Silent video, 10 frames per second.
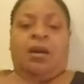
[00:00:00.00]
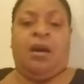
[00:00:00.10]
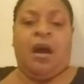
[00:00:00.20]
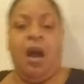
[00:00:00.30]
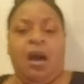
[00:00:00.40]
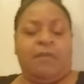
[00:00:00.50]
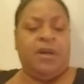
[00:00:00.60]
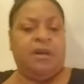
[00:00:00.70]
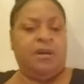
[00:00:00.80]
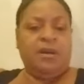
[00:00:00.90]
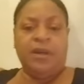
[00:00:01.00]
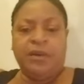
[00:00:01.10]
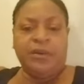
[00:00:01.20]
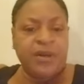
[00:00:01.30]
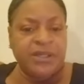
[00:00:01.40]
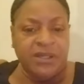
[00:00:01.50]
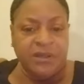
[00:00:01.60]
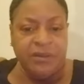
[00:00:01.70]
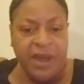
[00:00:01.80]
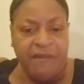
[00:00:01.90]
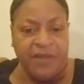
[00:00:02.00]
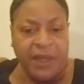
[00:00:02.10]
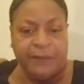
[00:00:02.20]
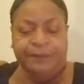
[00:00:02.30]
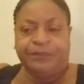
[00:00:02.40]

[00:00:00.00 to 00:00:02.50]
Um, and of course, I don't have that.